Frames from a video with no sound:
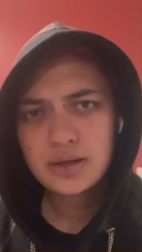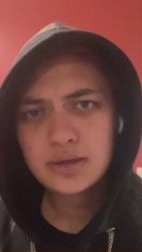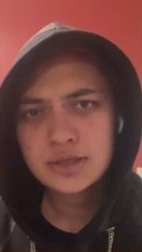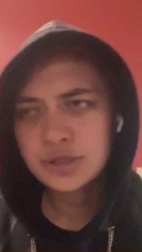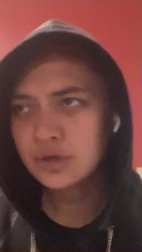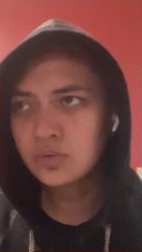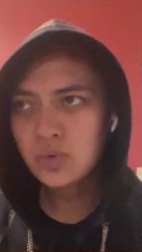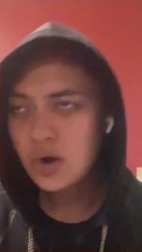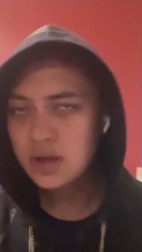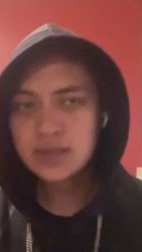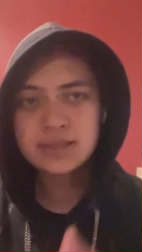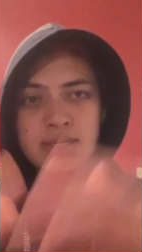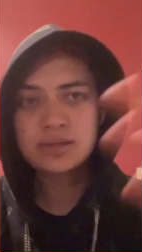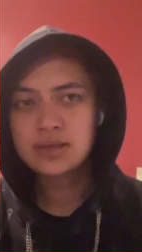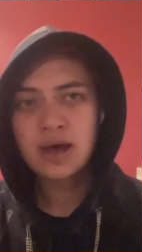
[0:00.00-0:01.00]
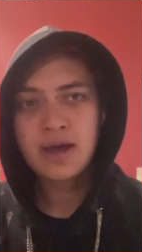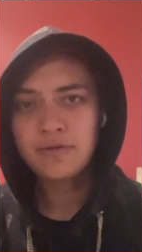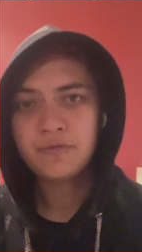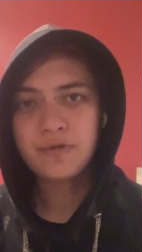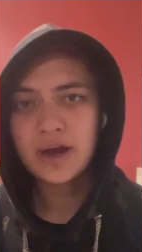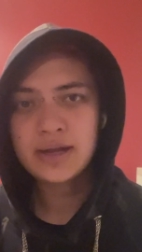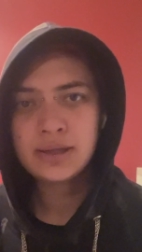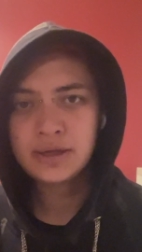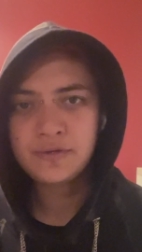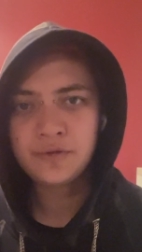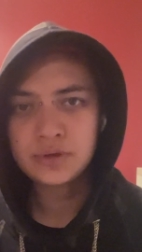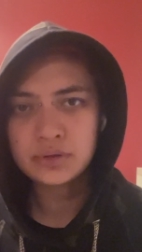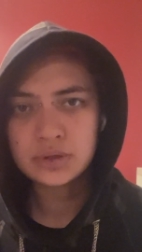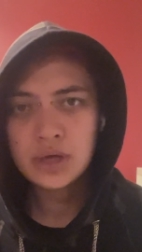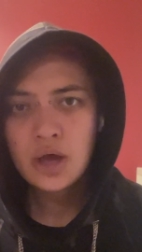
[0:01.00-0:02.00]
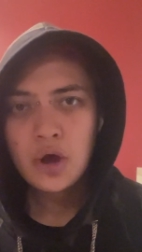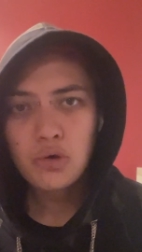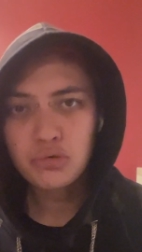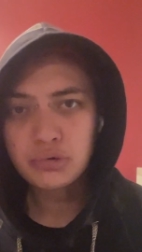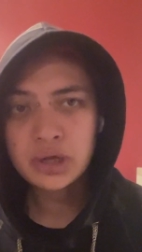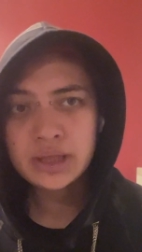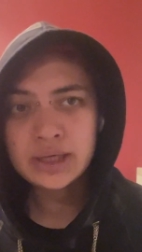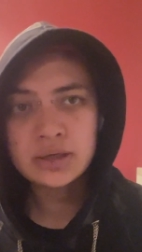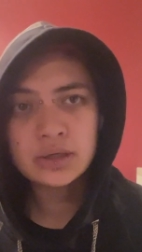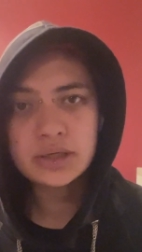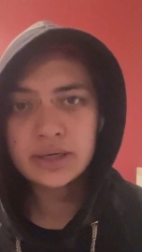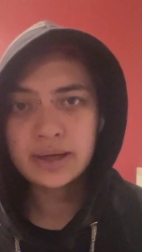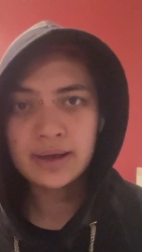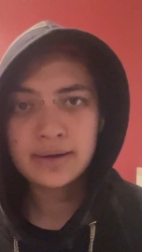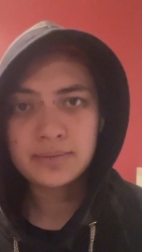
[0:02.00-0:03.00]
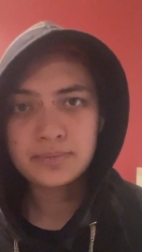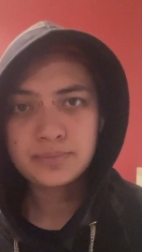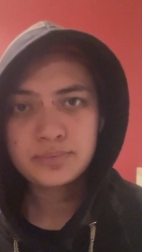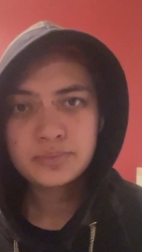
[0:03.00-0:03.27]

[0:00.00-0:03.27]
So what is it that I finally feel really good again?